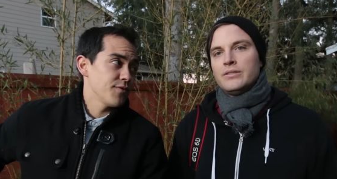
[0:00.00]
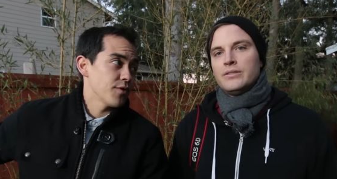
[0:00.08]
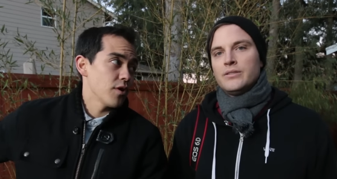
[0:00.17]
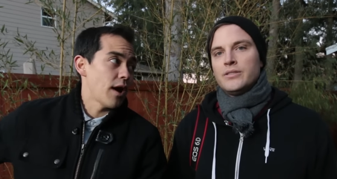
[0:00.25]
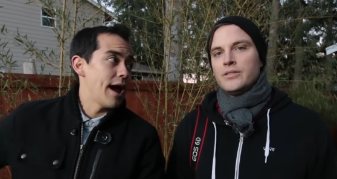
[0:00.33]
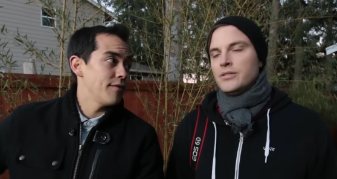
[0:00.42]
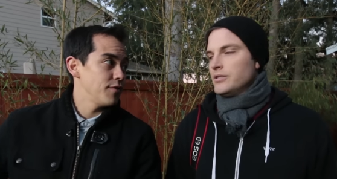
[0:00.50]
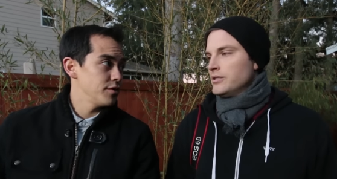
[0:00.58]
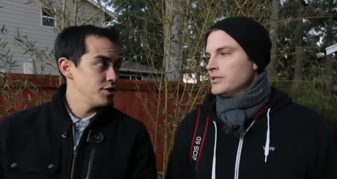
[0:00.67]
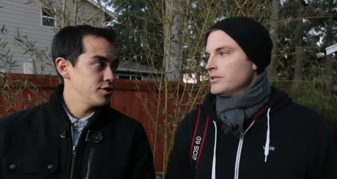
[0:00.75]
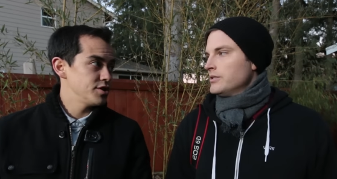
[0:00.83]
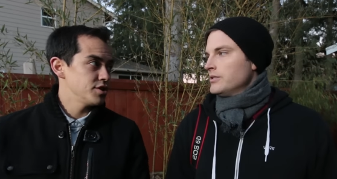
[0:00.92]
Speaker 1: for iPhone
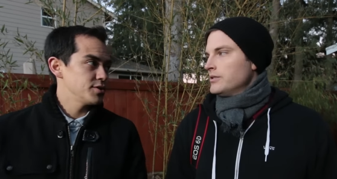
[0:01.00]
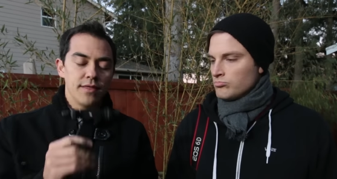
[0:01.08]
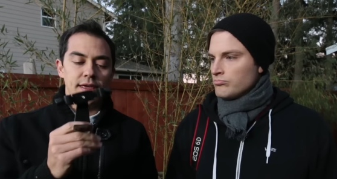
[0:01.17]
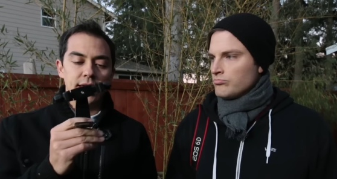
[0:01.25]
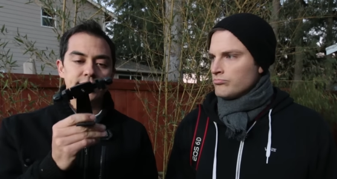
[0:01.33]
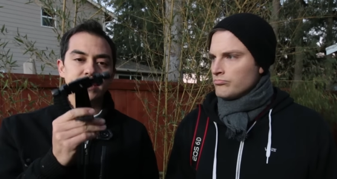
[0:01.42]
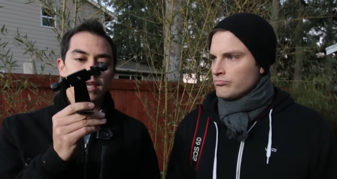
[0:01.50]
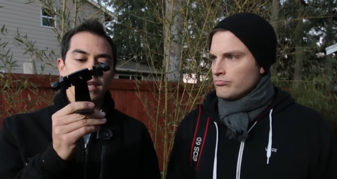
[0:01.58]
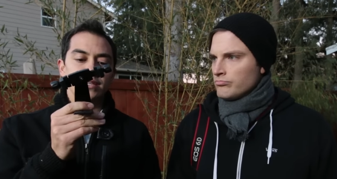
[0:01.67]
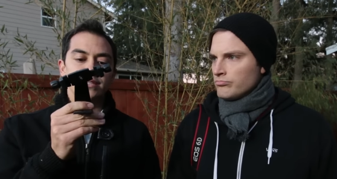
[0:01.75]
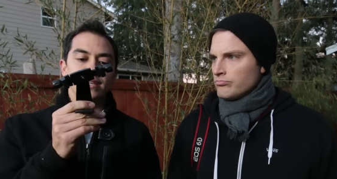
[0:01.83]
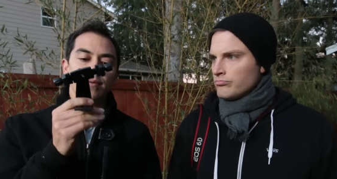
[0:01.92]
users. This
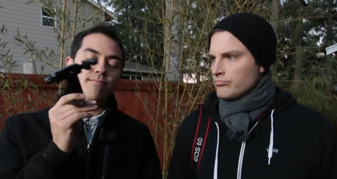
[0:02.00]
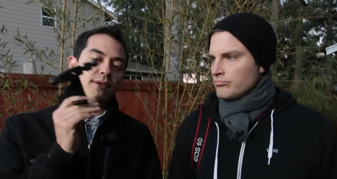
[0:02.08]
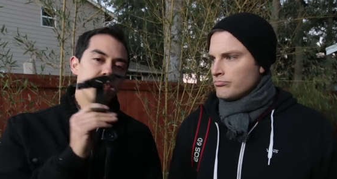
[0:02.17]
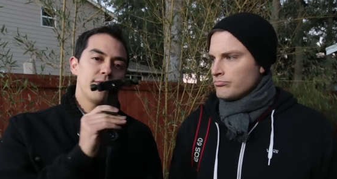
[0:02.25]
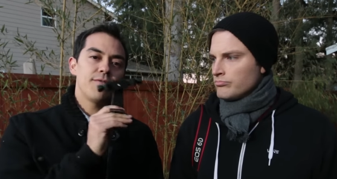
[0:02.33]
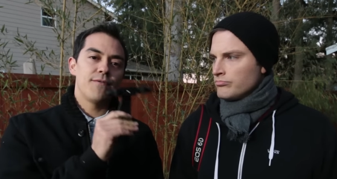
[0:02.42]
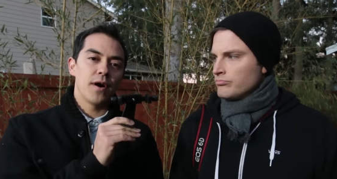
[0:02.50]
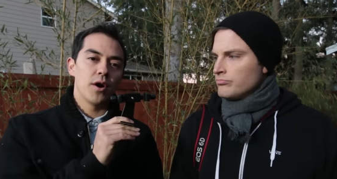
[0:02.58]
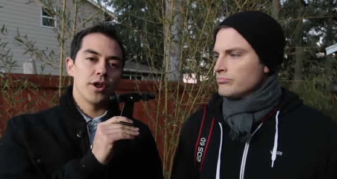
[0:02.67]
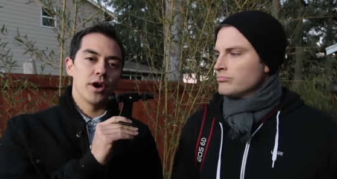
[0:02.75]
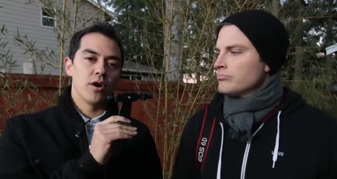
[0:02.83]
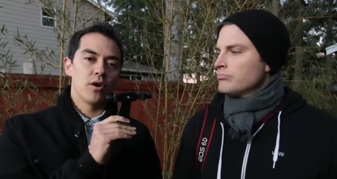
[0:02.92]
is the
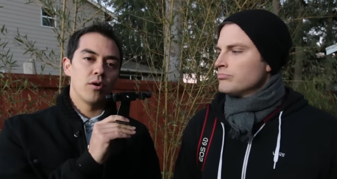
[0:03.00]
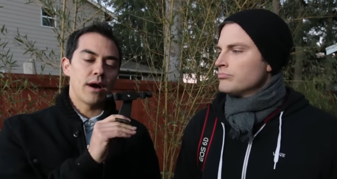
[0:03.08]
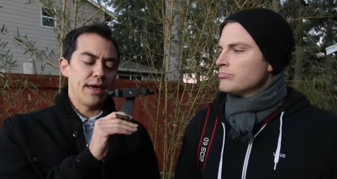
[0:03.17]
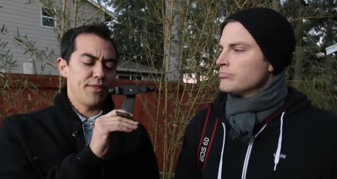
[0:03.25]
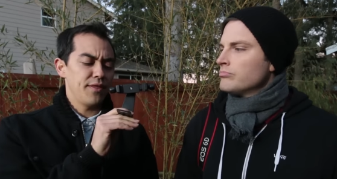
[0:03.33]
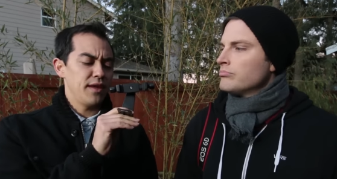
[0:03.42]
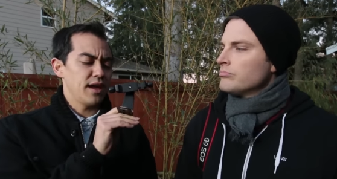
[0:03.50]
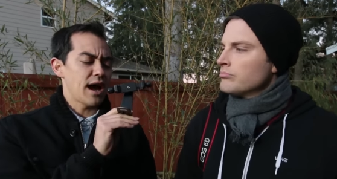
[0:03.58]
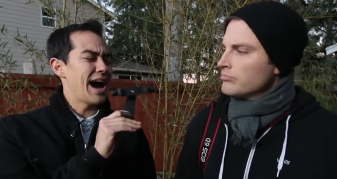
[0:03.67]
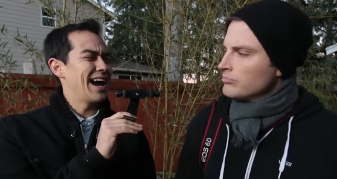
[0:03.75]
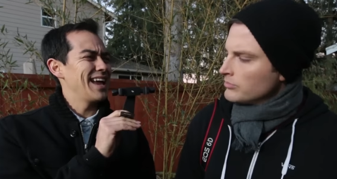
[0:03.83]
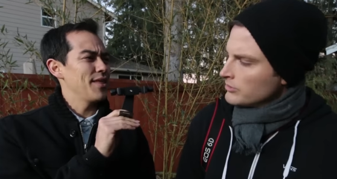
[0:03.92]
MeFOTO, I think
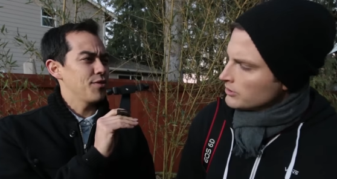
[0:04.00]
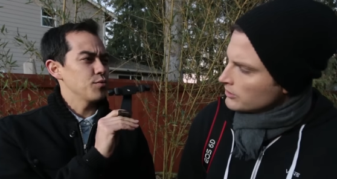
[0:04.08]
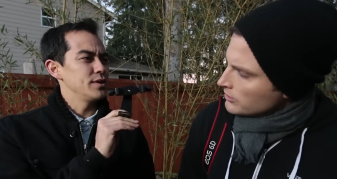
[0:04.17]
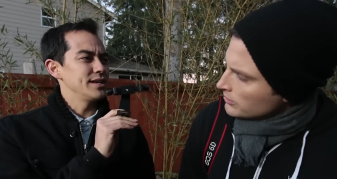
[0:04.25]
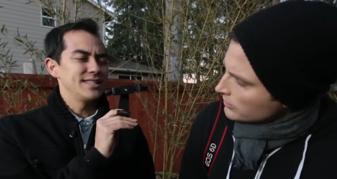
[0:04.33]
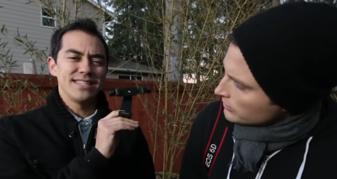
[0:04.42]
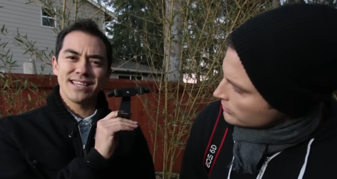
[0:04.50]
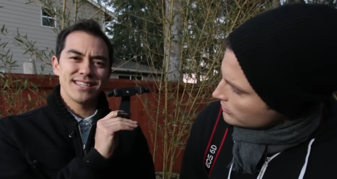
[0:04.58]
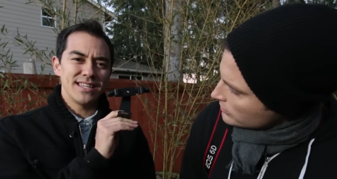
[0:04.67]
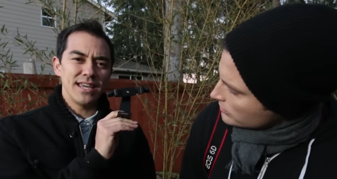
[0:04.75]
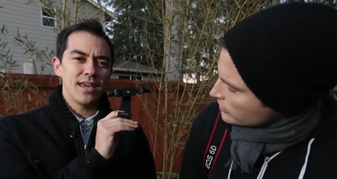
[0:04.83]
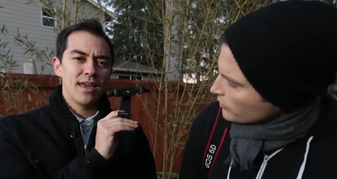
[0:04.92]

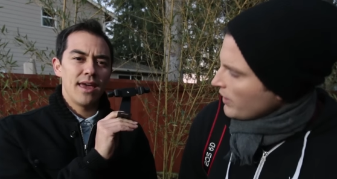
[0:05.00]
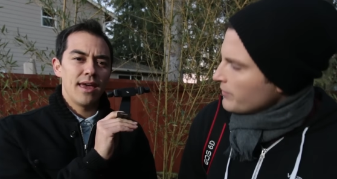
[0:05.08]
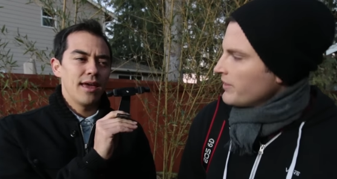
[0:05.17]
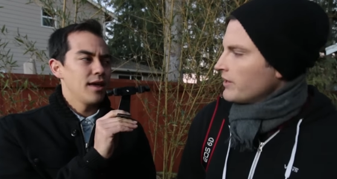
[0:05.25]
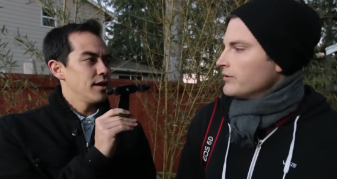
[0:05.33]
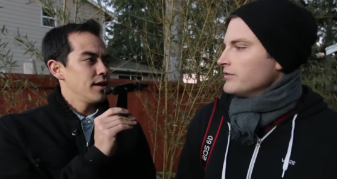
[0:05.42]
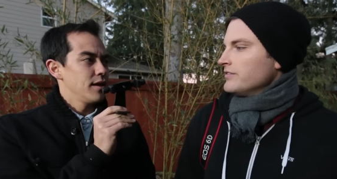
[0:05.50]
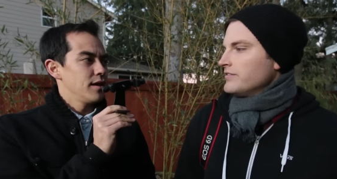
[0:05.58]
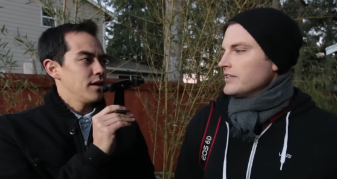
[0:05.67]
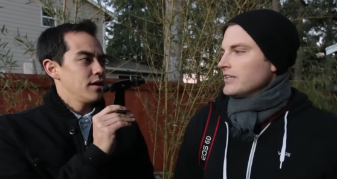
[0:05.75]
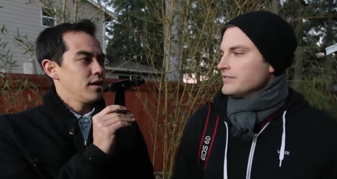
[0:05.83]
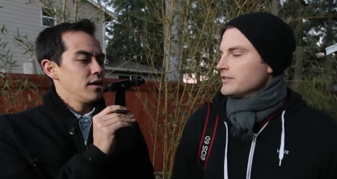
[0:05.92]
i360. So why would that only fit
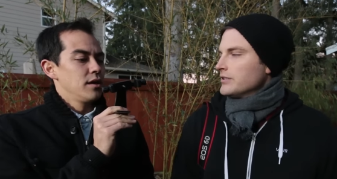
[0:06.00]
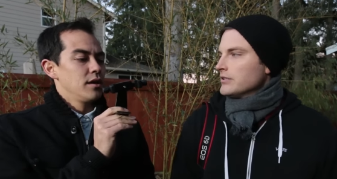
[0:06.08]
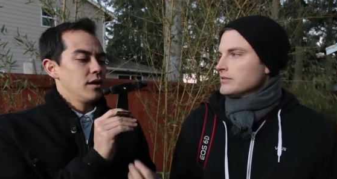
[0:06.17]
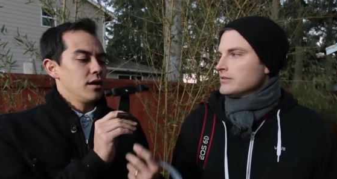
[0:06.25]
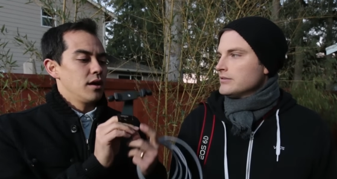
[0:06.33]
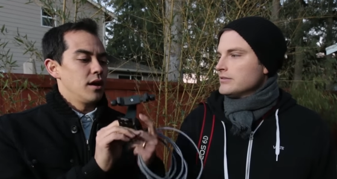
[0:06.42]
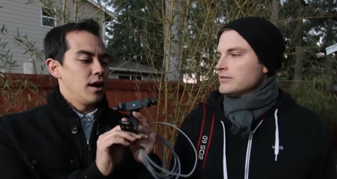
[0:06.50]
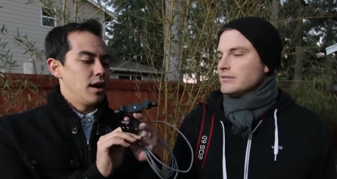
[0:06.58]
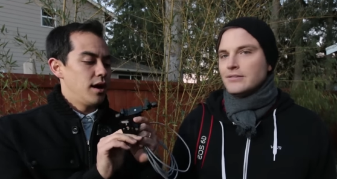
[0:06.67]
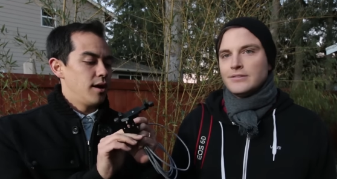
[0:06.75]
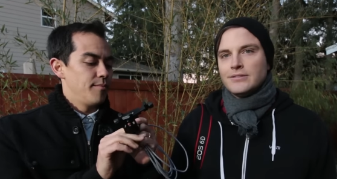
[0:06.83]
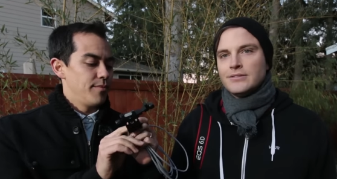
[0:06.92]
iPhone though?
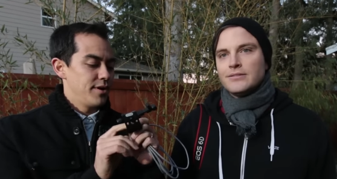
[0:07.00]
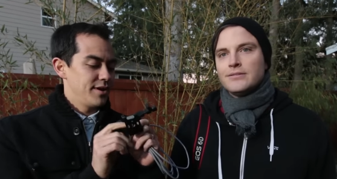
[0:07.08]
Um,